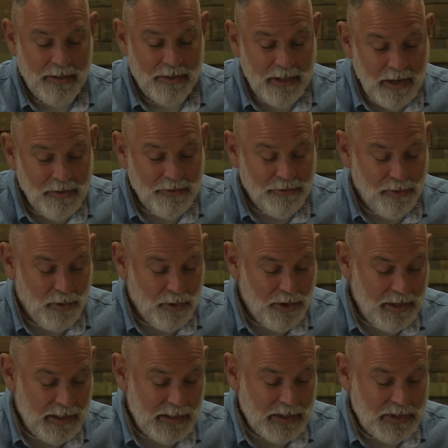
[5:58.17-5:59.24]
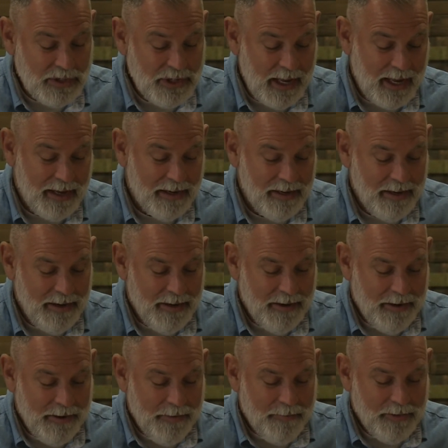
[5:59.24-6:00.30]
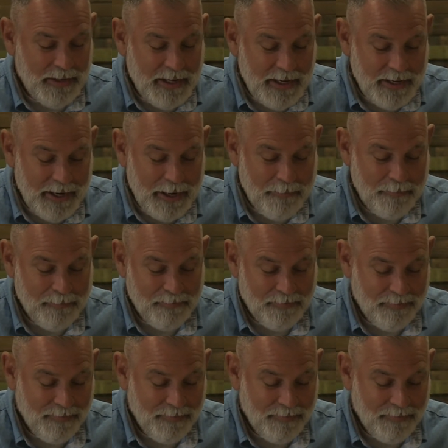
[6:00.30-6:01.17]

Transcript: Therefore it is said, get up,